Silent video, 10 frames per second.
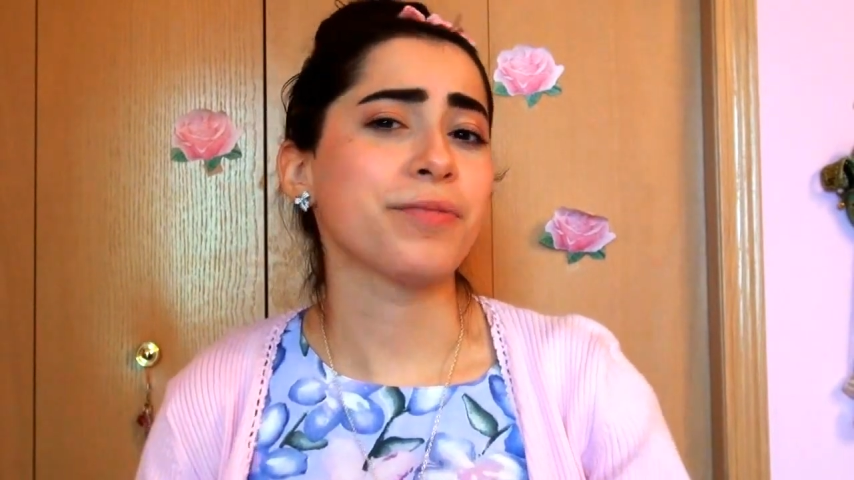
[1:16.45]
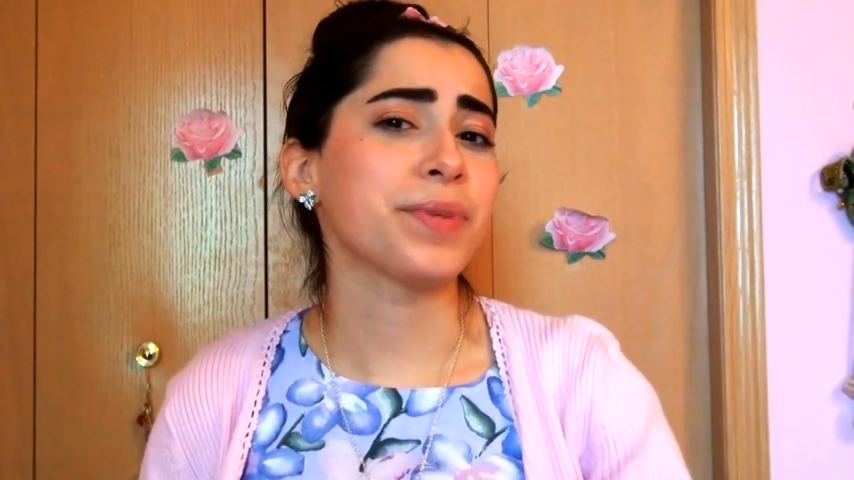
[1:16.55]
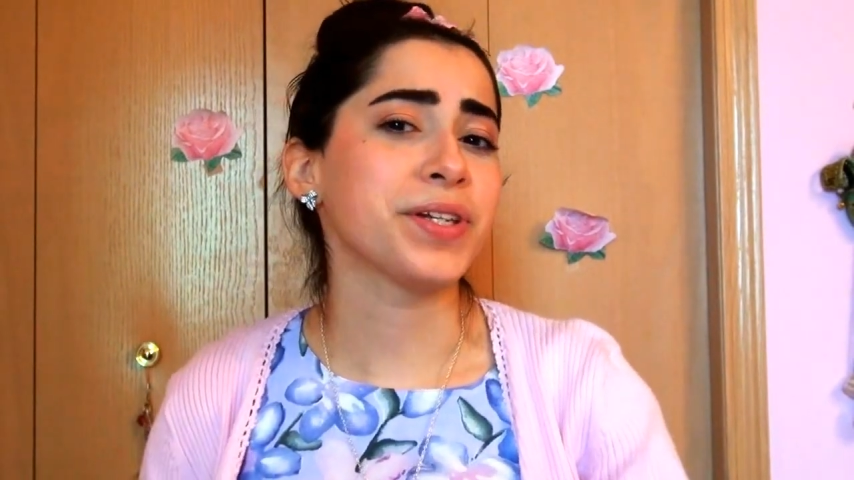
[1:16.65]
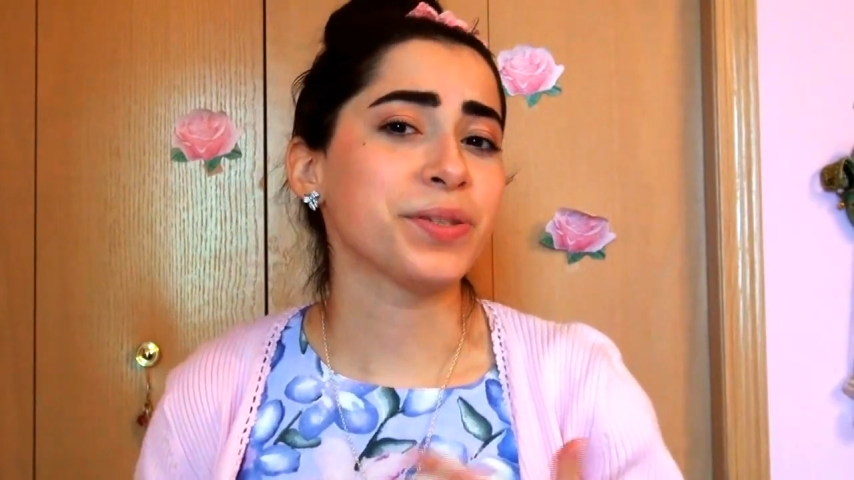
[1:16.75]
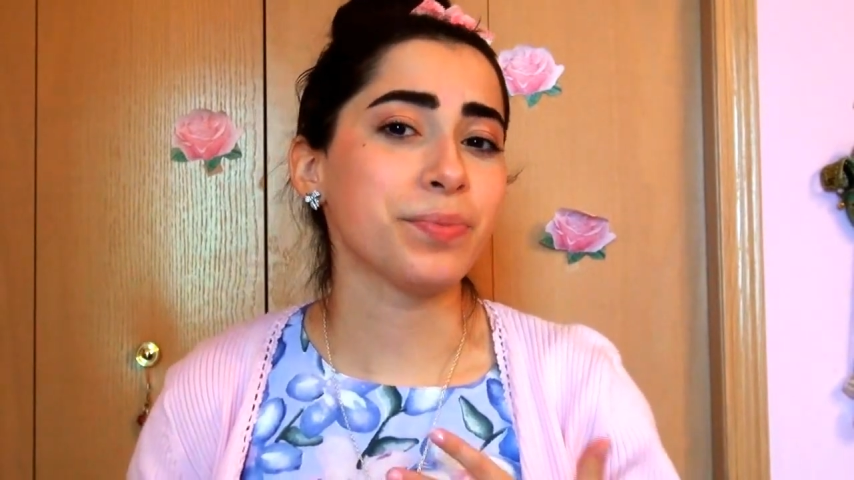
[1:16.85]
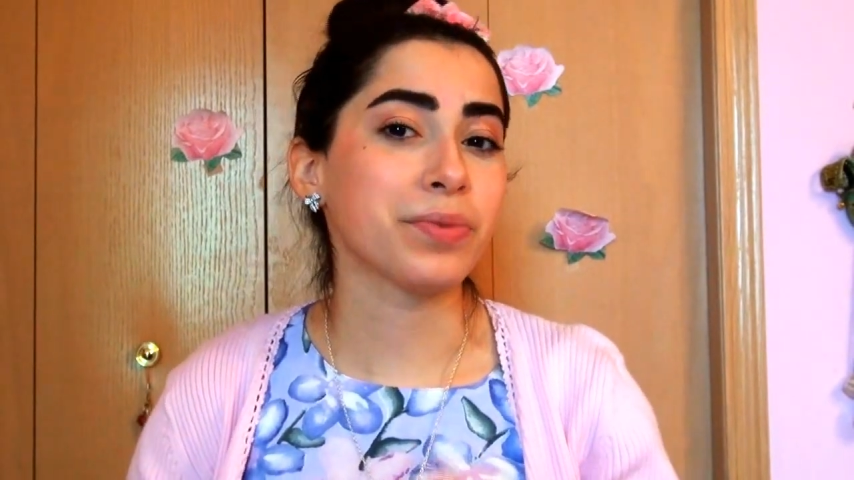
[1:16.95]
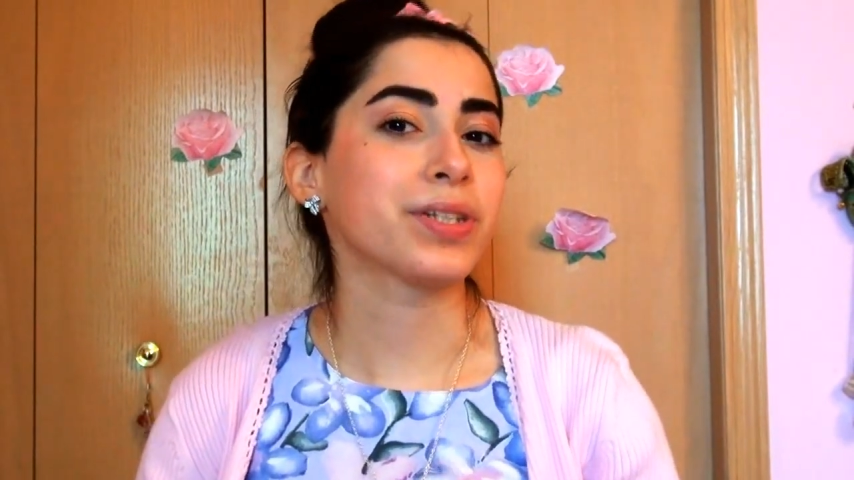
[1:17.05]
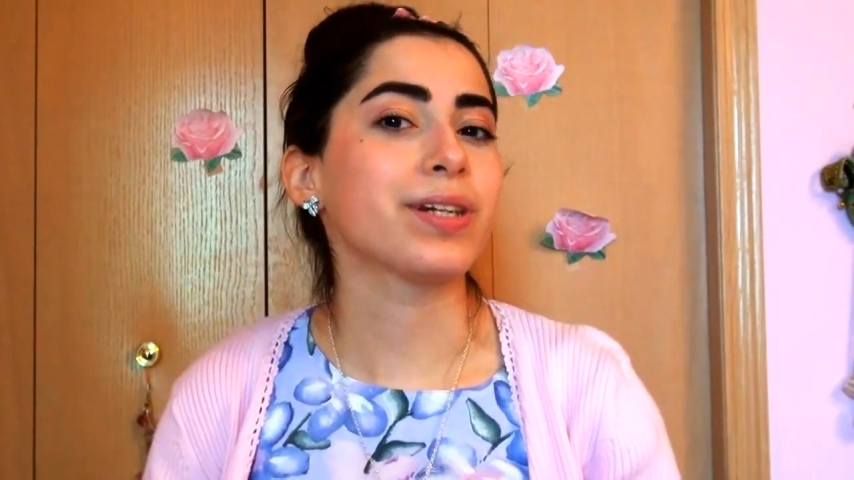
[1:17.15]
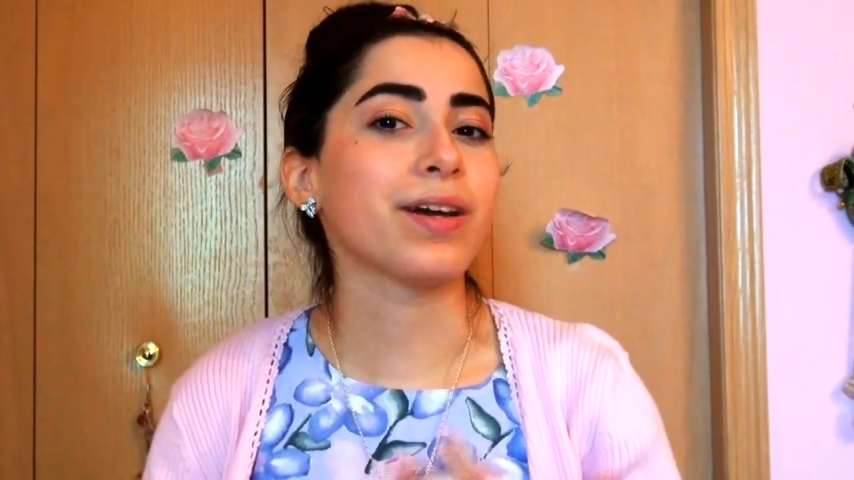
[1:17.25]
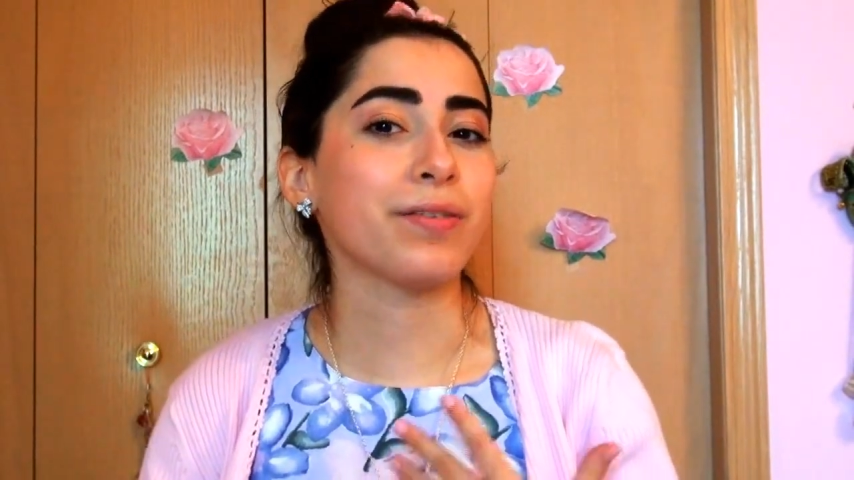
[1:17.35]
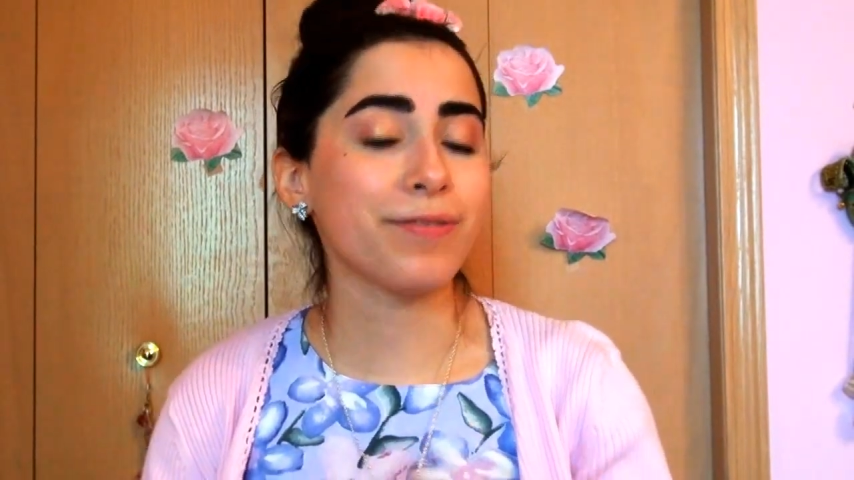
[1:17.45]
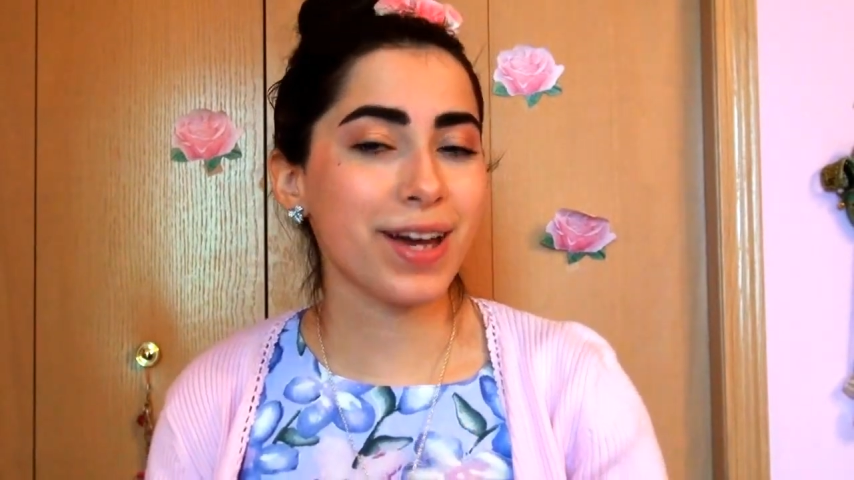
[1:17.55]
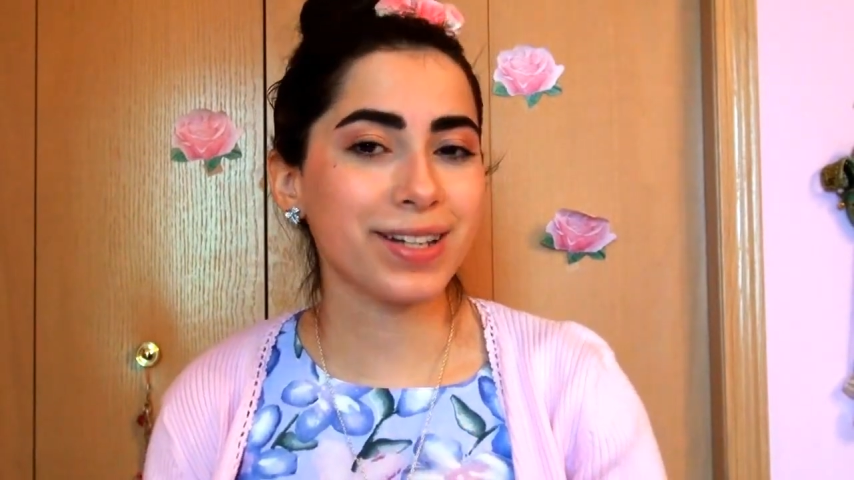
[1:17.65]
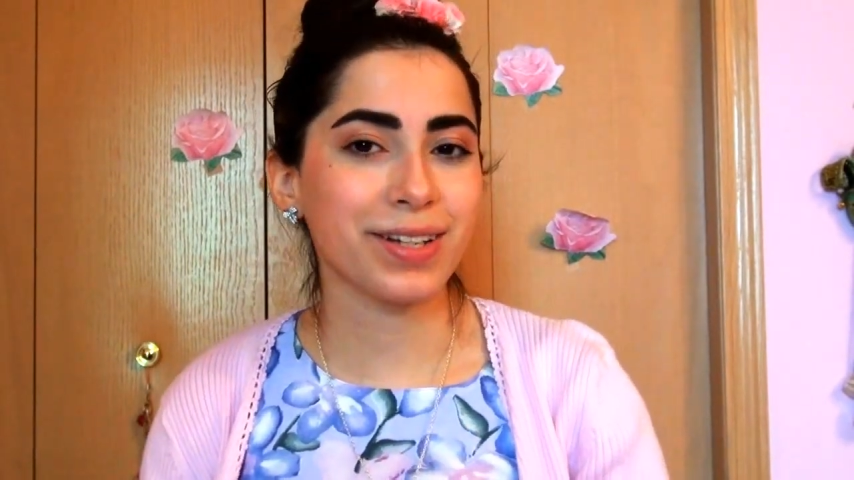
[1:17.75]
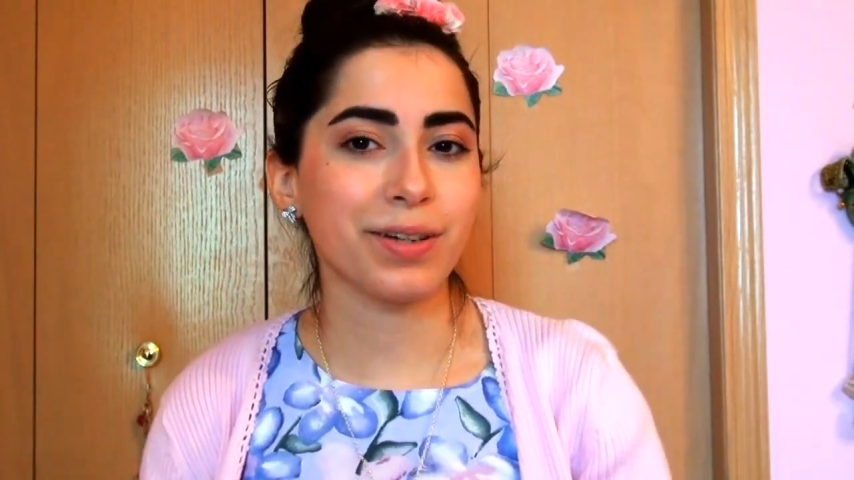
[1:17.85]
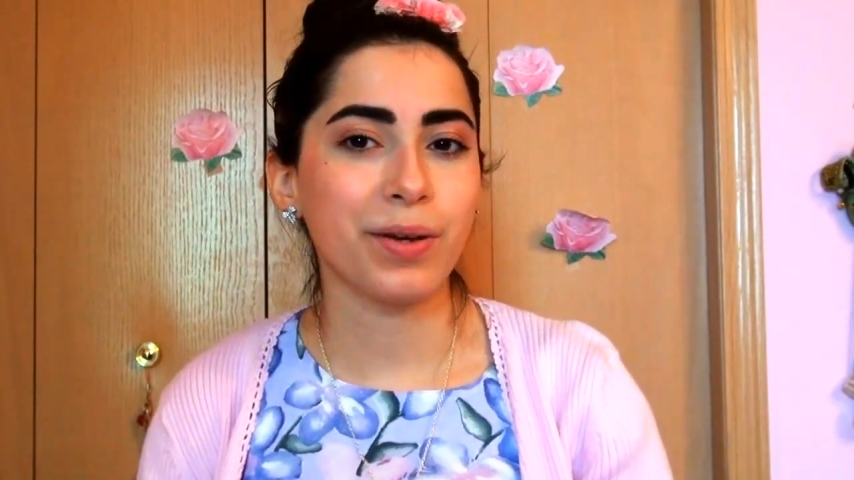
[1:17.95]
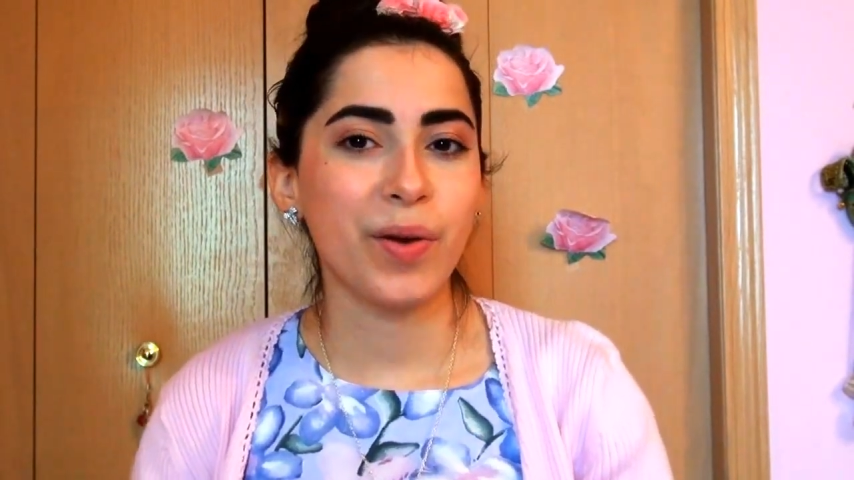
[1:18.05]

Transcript: remains mostly unaffected,